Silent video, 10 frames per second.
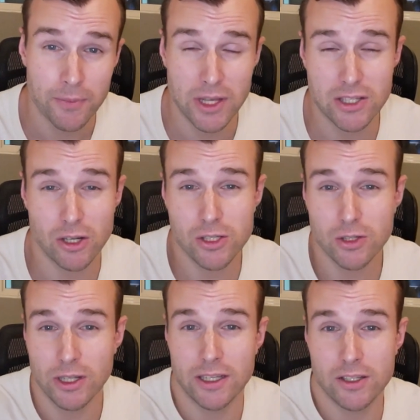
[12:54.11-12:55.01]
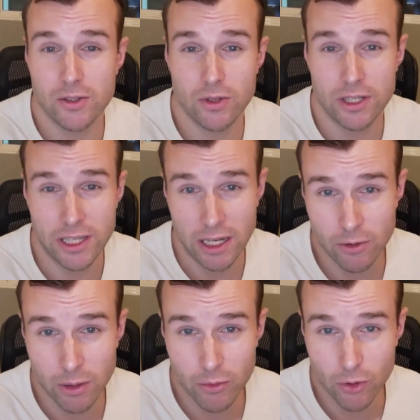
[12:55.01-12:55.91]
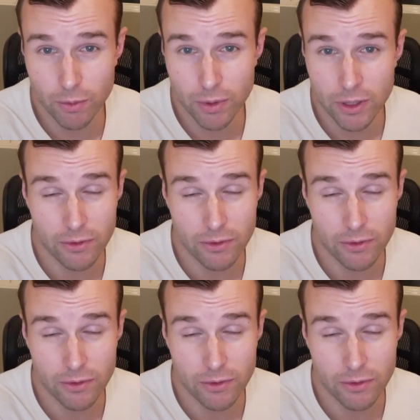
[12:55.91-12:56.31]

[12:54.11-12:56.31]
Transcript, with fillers: There's also links to the Telegram group.